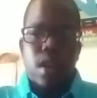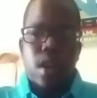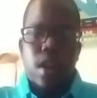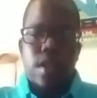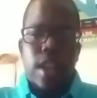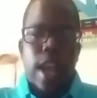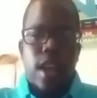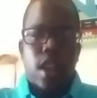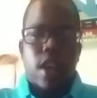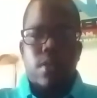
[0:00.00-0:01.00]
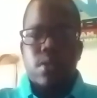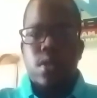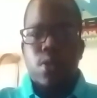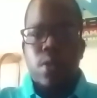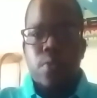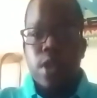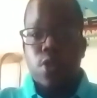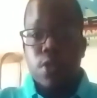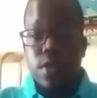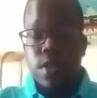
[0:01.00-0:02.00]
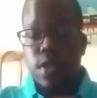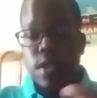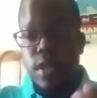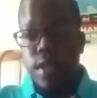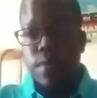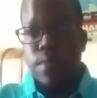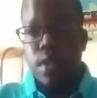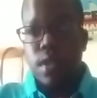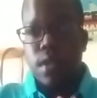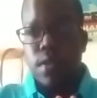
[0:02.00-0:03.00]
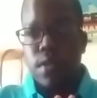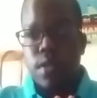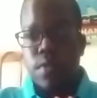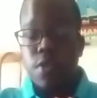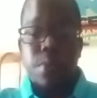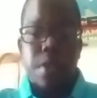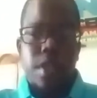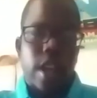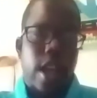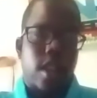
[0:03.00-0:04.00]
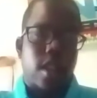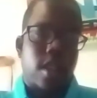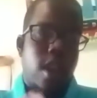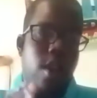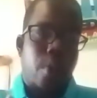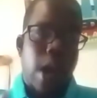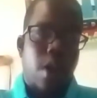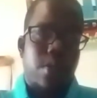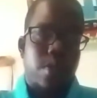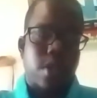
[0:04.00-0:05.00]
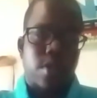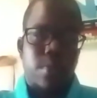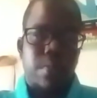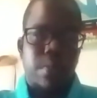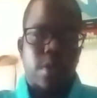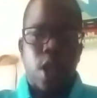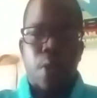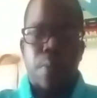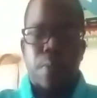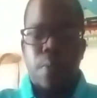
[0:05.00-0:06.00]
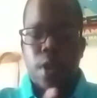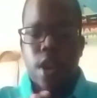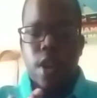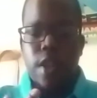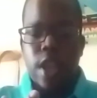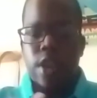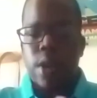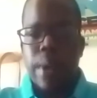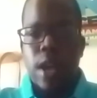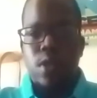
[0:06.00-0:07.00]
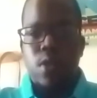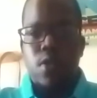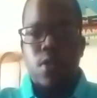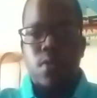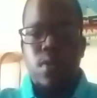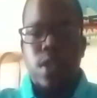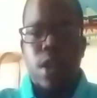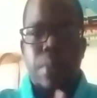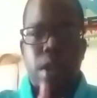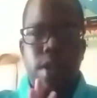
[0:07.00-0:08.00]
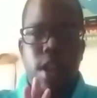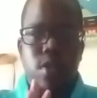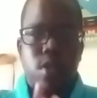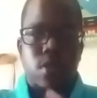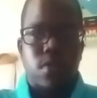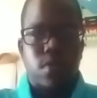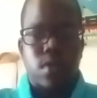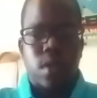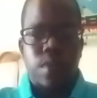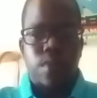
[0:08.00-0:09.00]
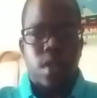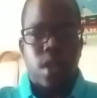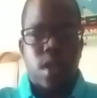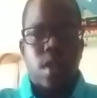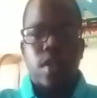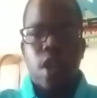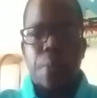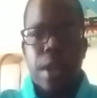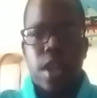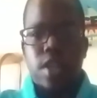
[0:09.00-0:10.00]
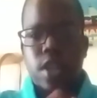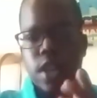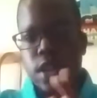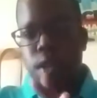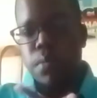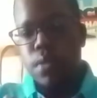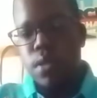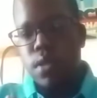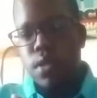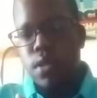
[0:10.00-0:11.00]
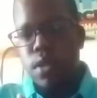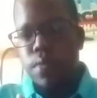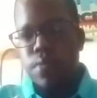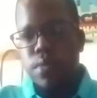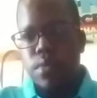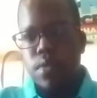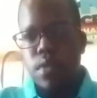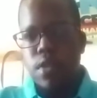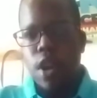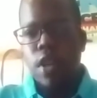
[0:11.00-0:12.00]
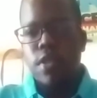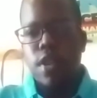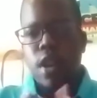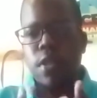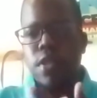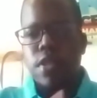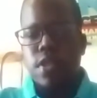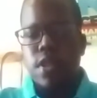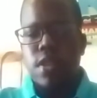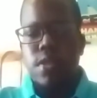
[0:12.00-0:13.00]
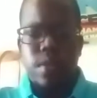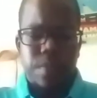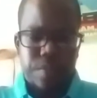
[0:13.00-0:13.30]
they lack a lot of resources, which means they lack a lot of wealth, either low income households, single parent households, low paying jobs, all of these things.